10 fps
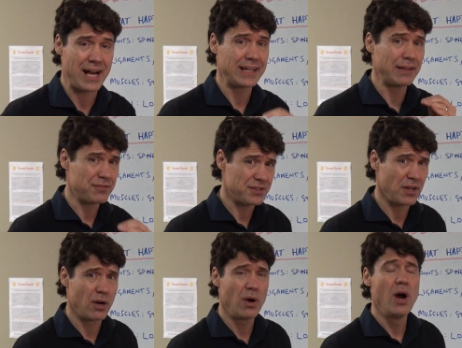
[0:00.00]
and if
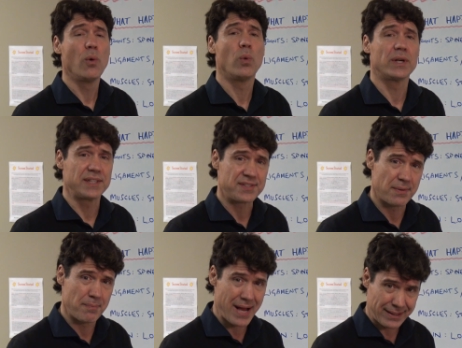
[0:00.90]
so, what is
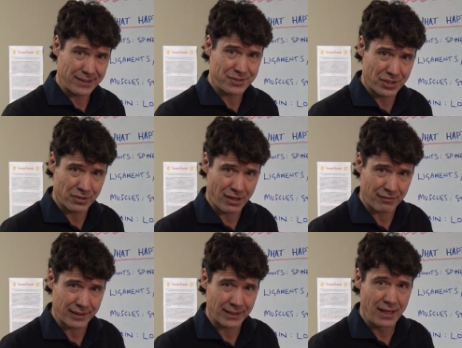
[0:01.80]
the magnitude
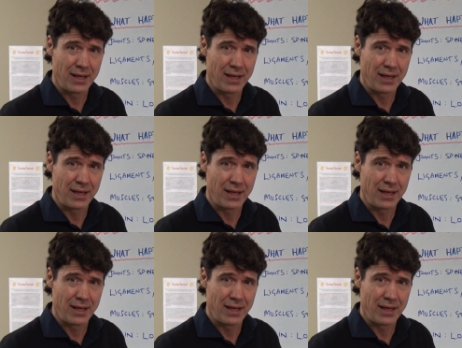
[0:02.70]
of it.